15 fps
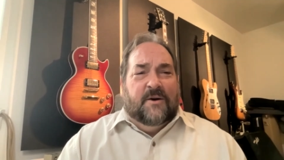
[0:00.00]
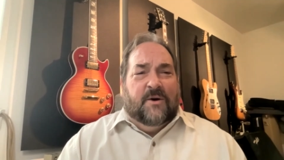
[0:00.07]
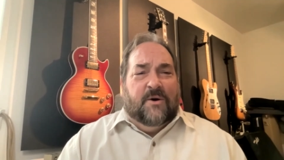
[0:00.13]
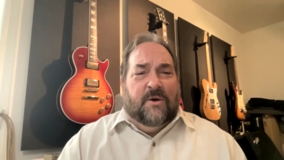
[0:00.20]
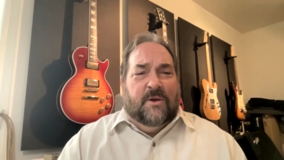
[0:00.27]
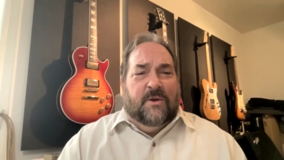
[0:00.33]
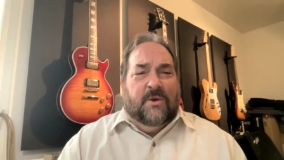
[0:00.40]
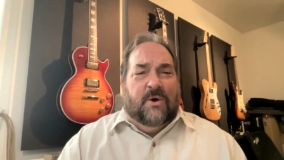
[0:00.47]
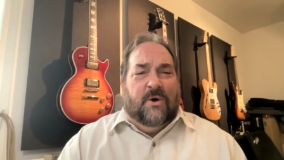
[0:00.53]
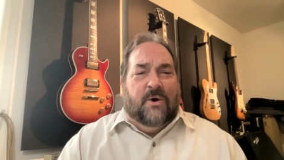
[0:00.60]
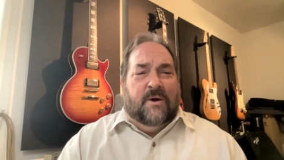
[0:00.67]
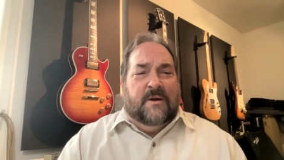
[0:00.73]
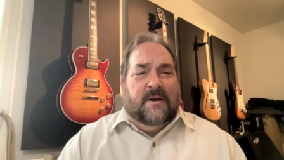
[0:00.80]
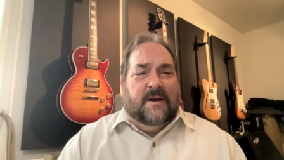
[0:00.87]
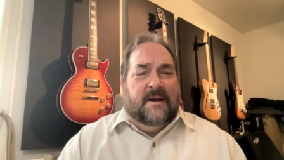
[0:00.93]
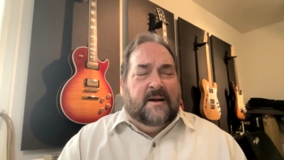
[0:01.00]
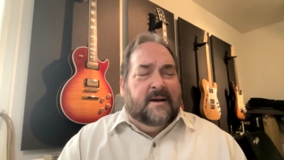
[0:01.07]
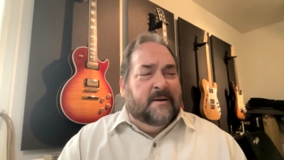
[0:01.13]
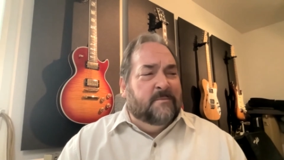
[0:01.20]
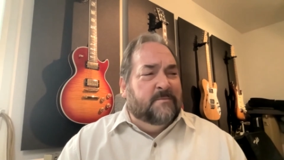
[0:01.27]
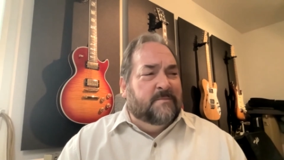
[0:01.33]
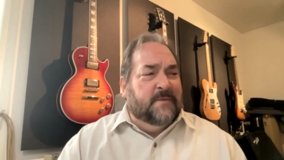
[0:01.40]
All along,
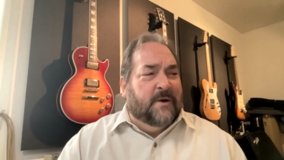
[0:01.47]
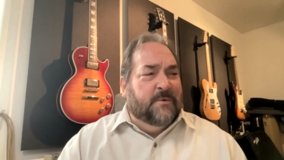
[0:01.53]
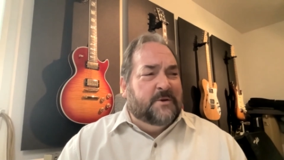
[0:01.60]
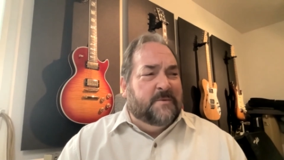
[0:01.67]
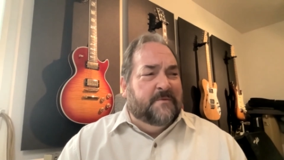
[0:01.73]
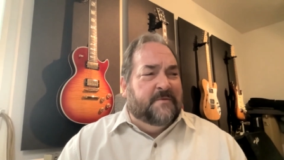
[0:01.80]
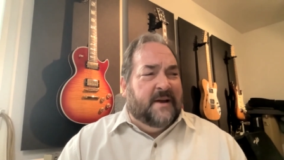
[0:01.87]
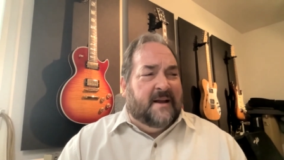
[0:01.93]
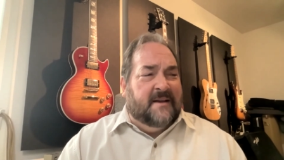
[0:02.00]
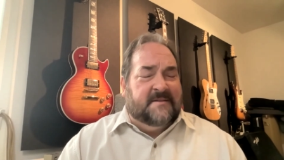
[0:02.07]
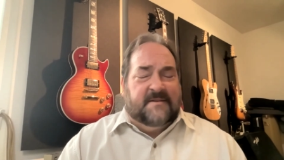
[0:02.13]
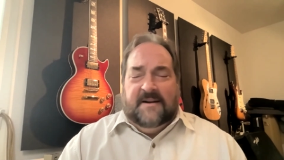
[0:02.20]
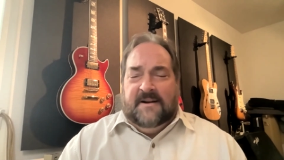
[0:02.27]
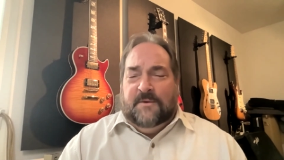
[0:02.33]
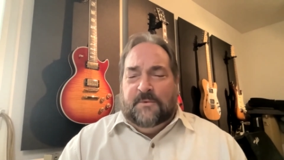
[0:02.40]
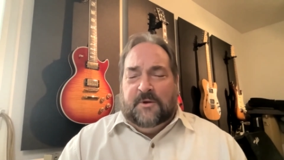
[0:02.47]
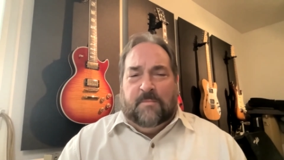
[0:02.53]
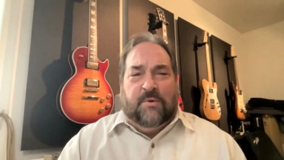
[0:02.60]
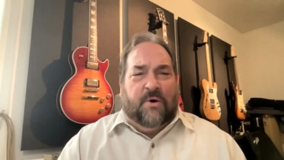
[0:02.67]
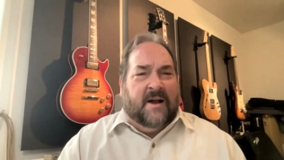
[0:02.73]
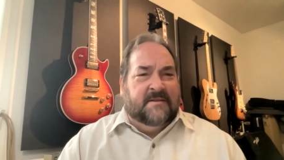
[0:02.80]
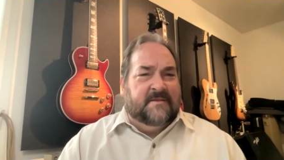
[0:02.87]
um, always been fascinated with the
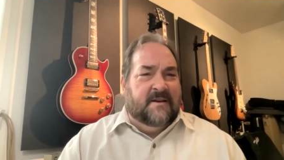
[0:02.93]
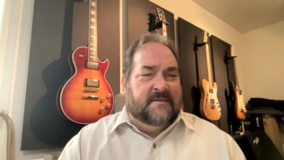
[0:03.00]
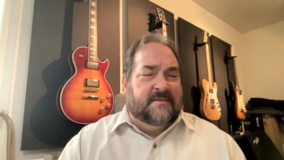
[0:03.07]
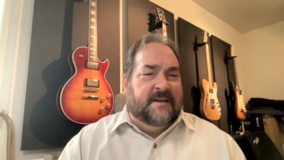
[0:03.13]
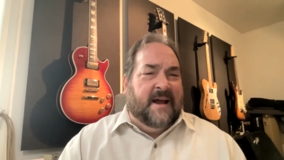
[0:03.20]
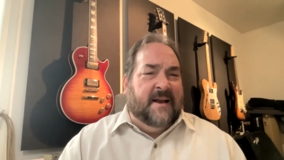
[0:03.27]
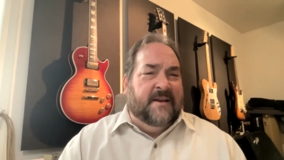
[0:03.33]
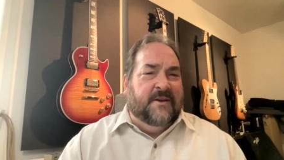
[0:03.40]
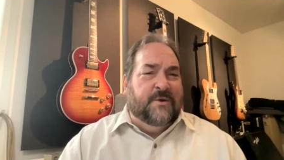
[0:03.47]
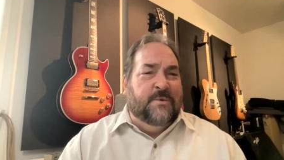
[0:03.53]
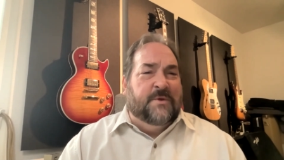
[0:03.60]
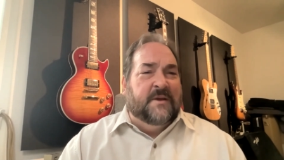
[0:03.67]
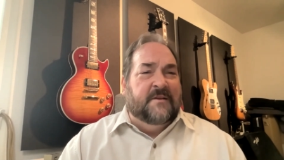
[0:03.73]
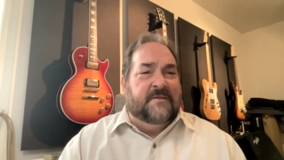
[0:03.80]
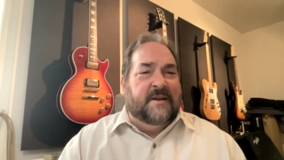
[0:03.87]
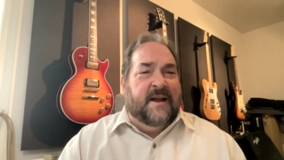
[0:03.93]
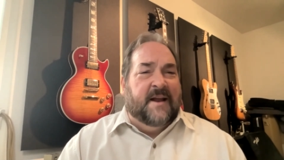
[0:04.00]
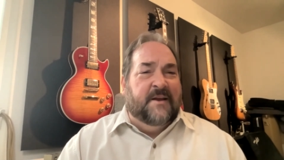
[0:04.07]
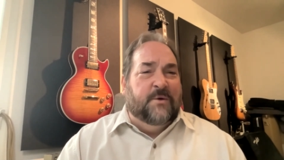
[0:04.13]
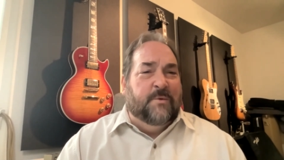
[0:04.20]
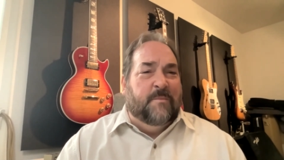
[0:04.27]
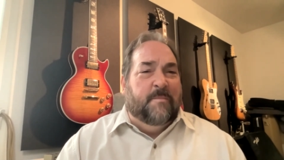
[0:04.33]
process and how to do things and how
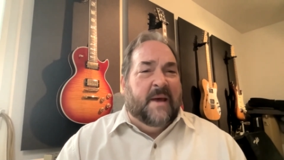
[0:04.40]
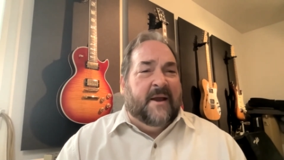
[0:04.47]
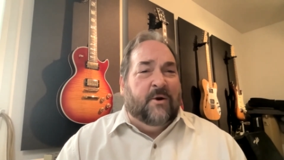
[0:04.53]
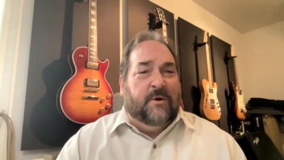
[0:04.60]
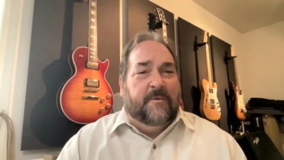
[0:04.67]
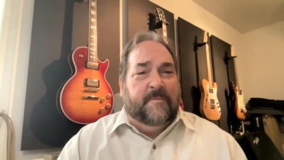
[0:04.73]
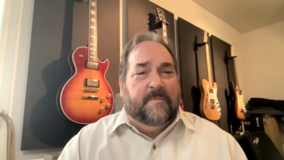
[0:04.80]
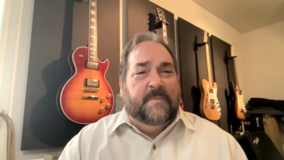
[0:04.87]
to do it better